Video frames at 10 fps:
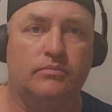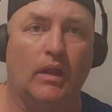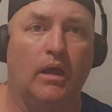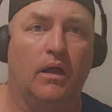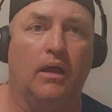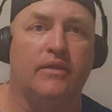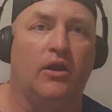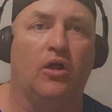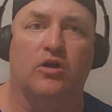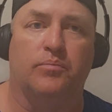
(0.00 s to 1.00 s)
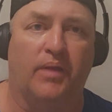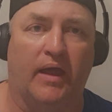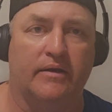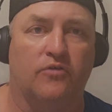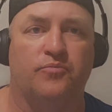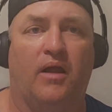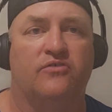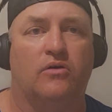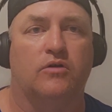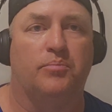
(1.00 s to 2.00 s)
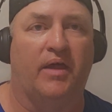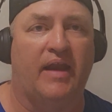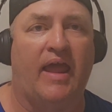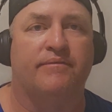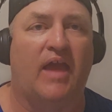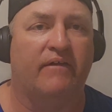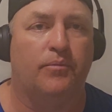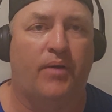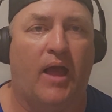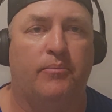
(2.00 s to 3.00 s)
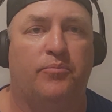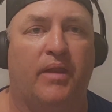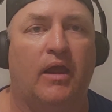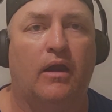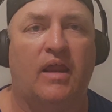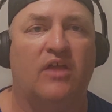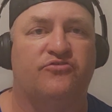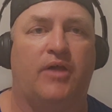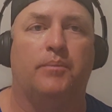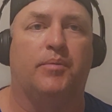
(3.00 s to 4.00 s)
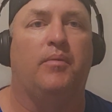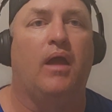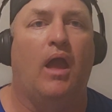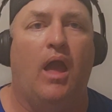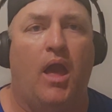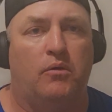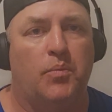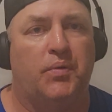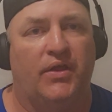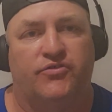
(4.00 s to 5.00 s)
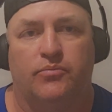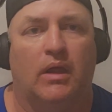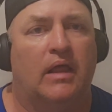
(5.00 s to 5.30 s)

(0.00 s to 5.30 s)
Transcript: And they don't complain. Those players don't complain. And if they have a problem with a player, they just dump them and replace them.